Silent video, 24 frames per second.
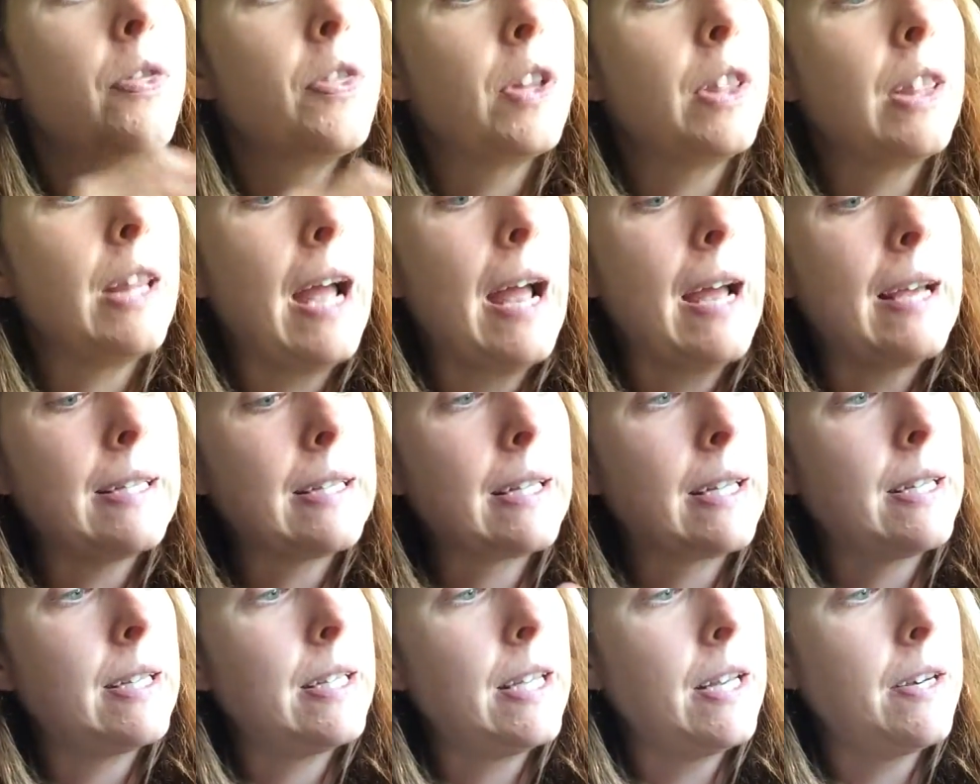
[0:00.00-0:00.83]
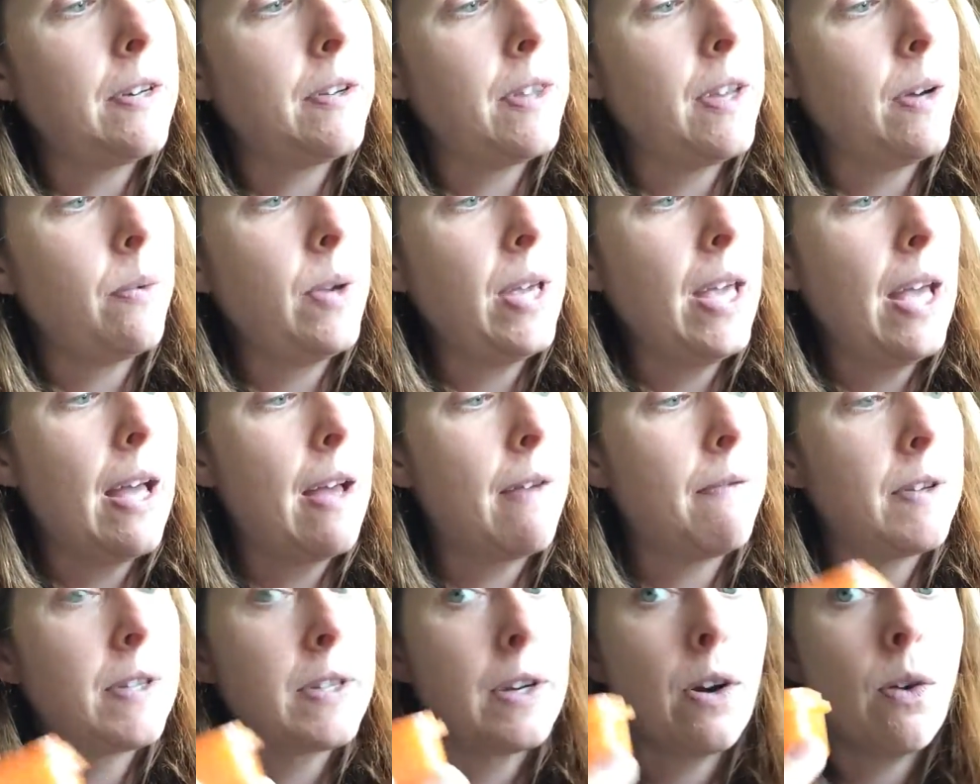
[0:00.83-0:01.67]
The last container that we
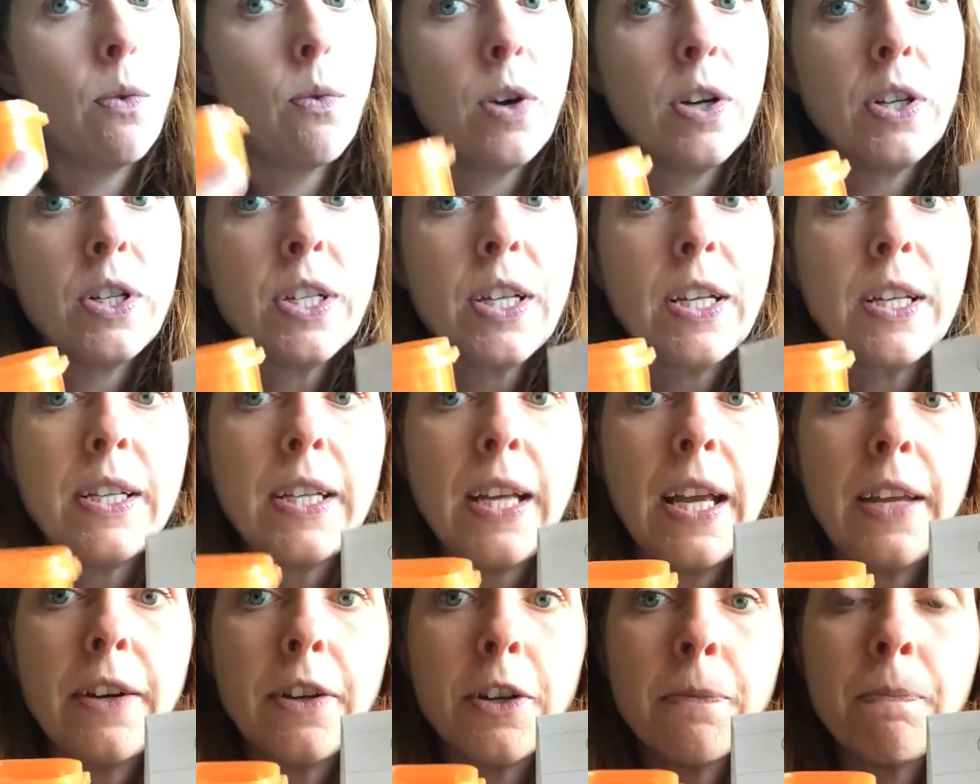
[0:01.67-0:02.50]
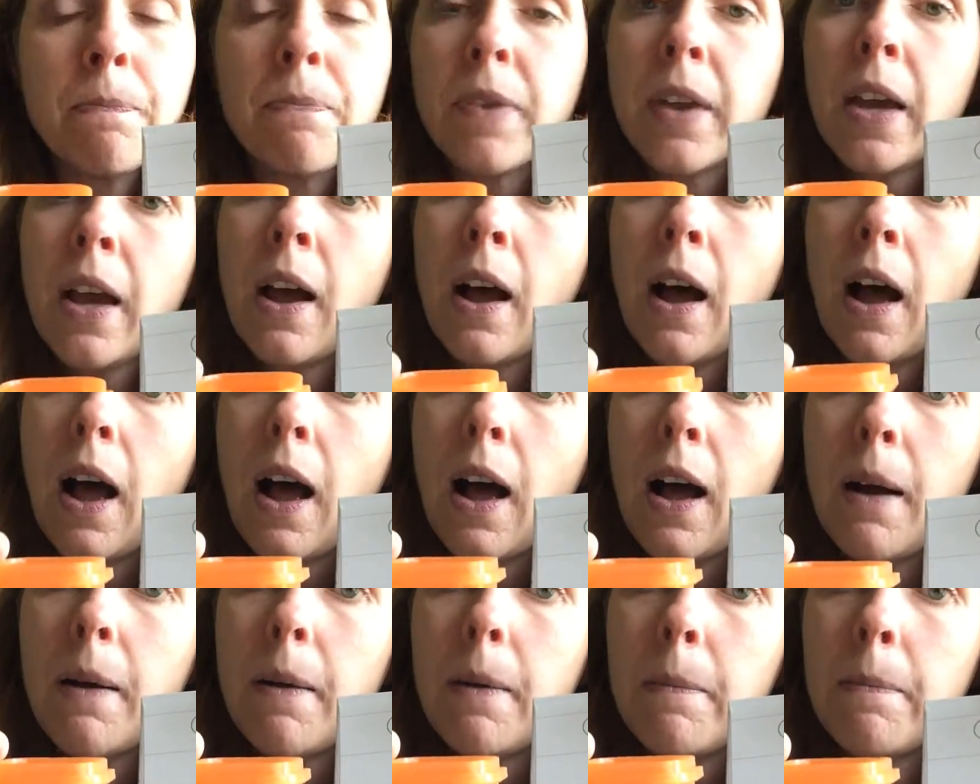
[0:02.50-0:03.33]
have is our orange container.
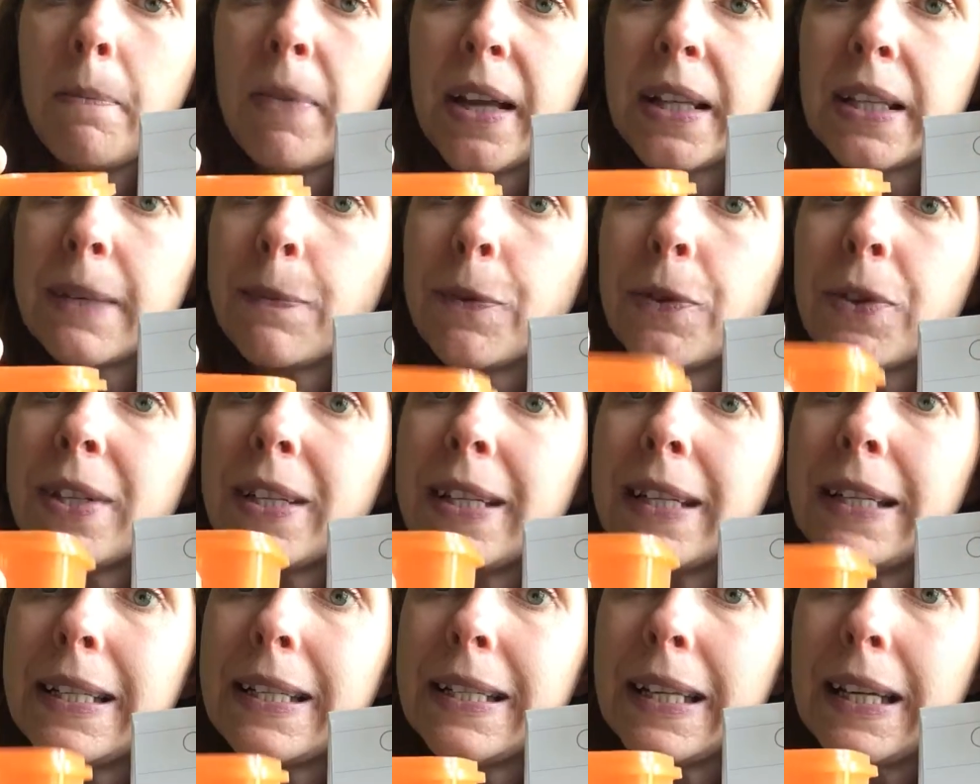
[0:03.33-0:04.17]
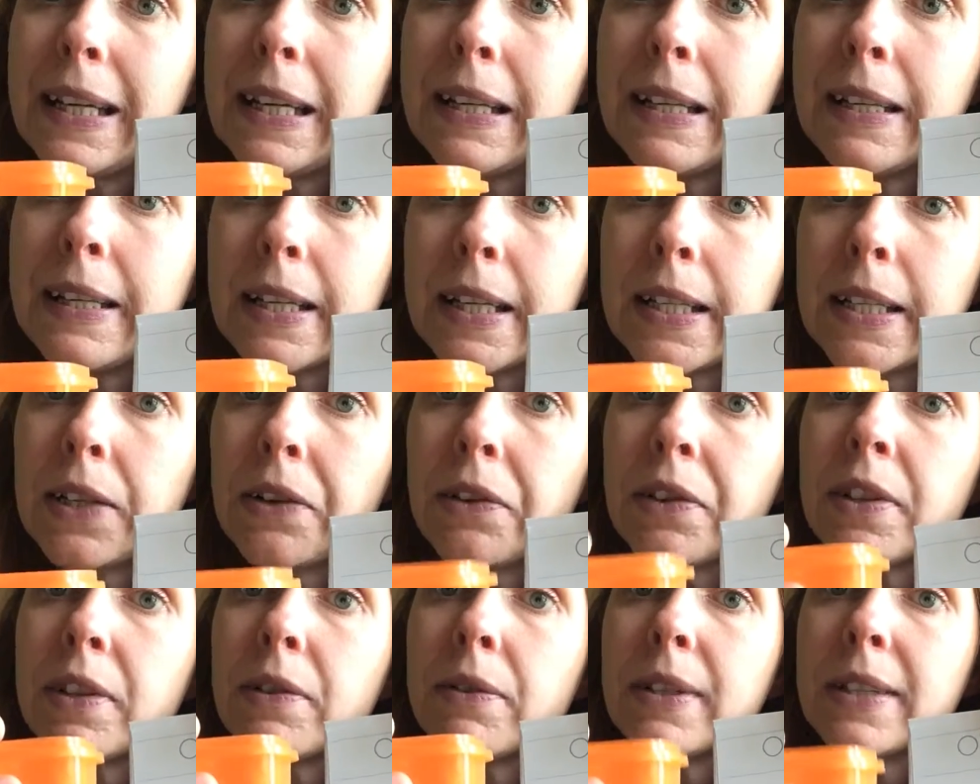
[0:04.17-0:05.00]
That's mostly seeds. It's
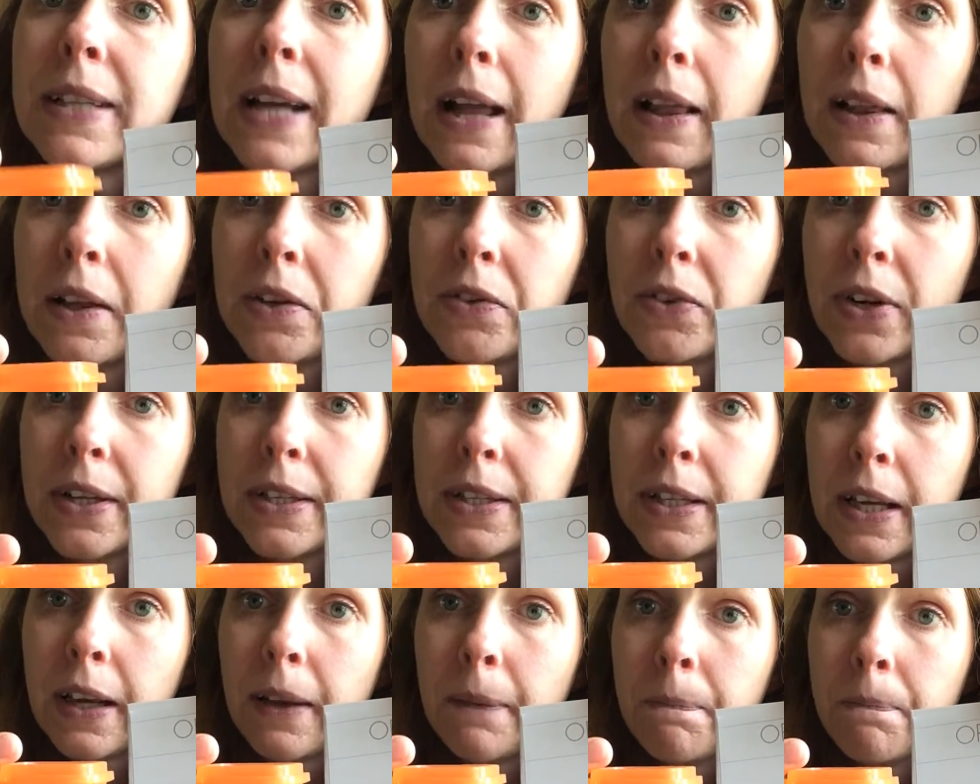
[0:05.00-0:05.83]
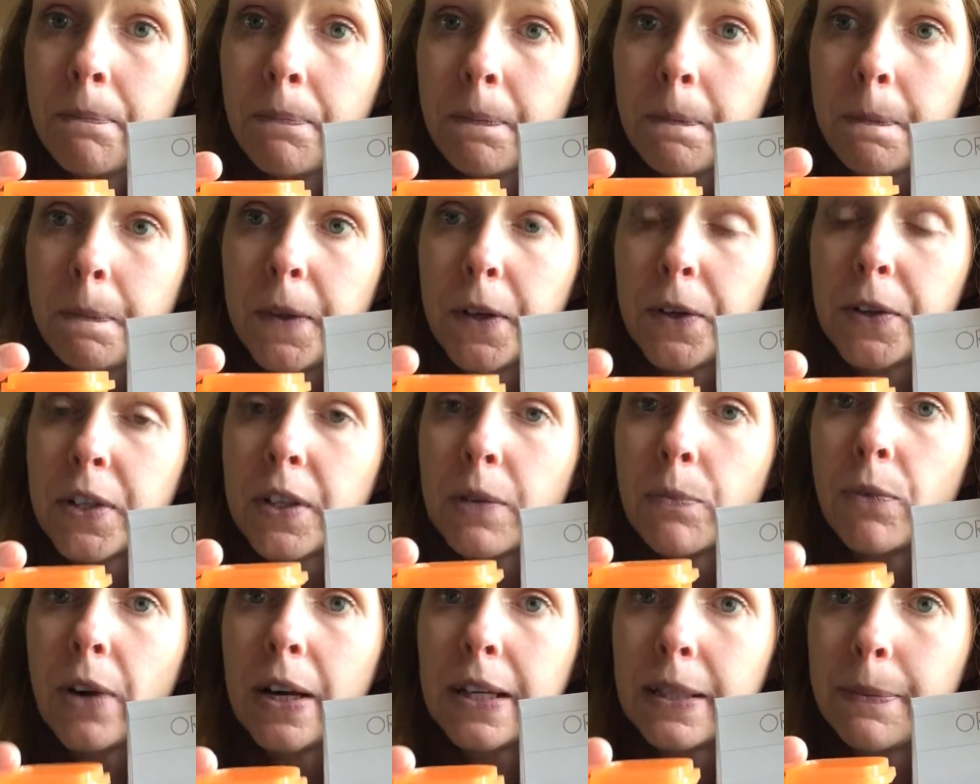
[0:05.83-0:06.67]
also salad dressing. There's
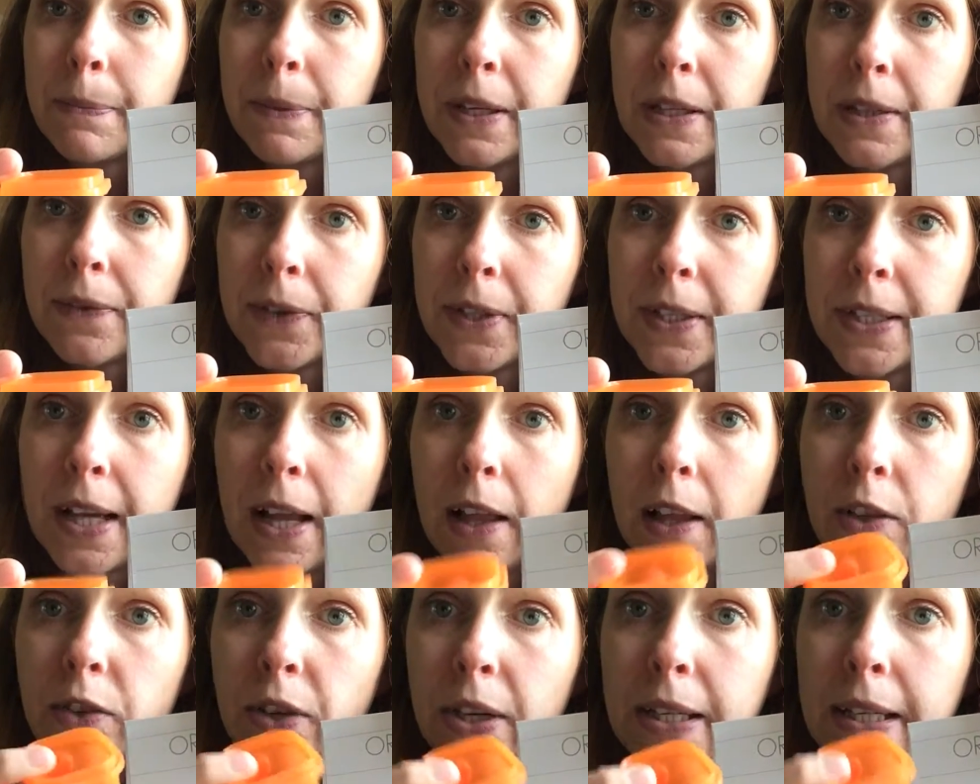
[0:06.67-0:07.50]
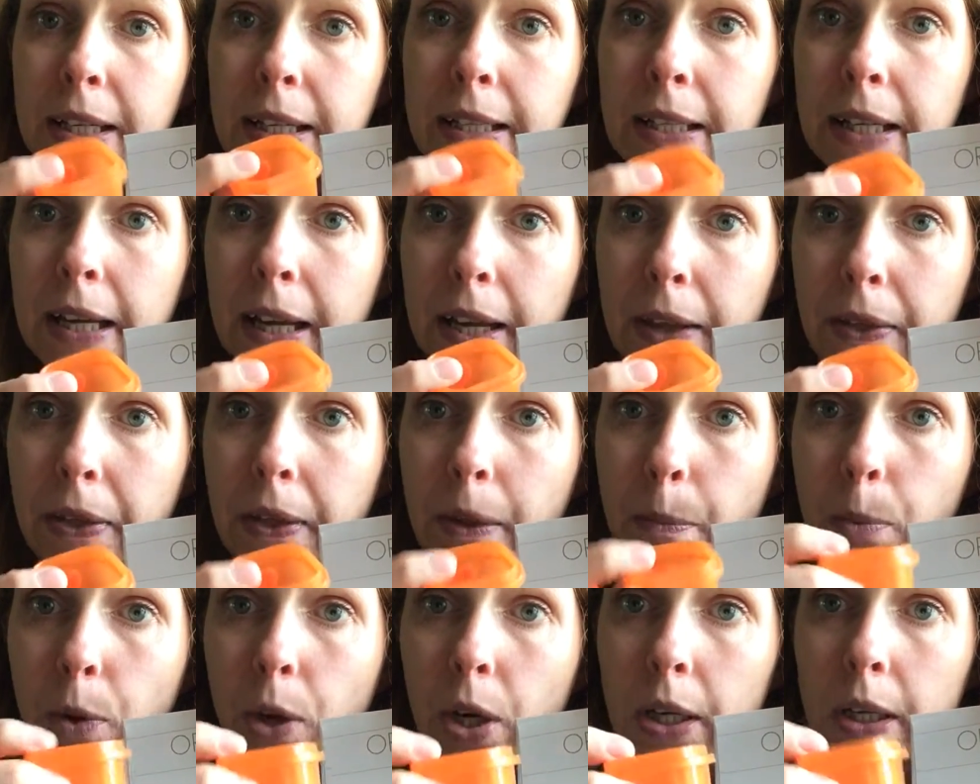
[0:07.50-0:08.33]
some recipes for salad dressings in
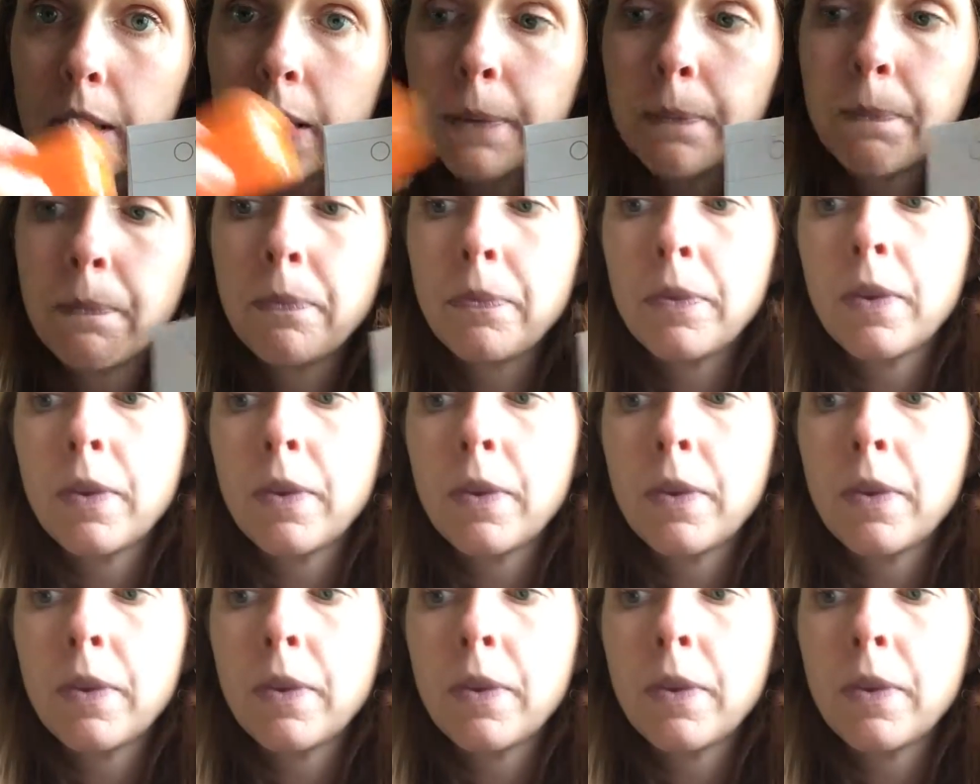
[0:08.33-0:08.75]
the book.